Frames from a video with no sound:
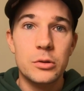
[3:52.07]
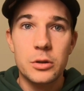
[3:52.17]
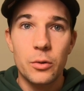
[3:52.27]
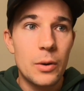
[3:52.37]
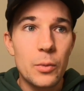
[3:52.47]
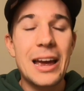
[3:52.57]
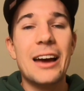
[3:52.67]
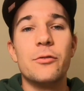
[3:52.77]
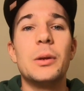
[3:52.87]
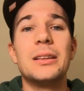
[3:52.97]
So when we
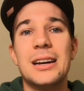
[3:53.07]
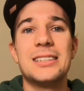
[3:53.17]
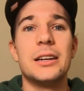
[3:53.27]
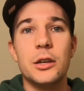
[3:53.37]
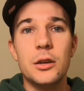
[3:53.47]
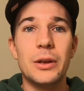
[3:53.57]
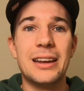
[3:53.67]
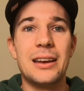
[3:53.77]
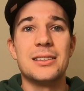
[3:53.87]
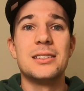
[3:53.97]
have blood lactate
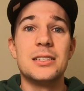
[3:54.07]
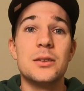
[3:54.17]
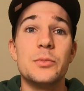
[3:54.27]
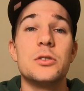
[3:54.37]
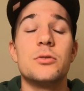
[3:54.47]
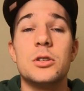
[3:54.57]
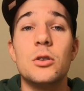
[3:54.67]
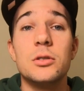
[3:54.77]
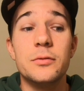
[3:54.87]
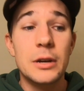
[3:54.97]
accumulating in our system as a
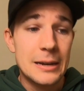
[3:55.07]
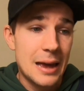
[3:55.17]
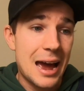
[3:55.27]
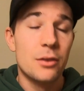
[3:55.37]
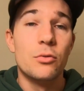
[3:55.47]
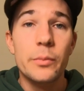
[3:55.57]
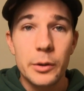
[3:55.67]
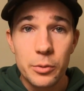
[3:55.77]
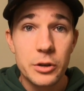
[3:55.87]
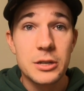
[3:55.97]
result of anaerobic
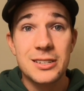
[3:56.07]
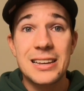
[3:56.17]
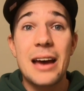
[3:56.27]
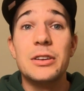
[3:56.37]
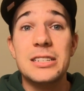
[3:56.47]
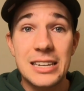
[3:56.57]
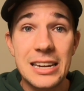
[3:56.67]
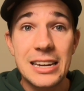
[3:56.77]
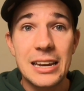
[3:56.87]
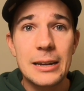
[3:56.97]
processes having to
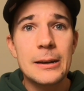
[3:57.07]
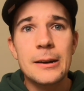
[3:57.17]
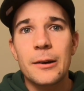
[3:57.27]
kick in,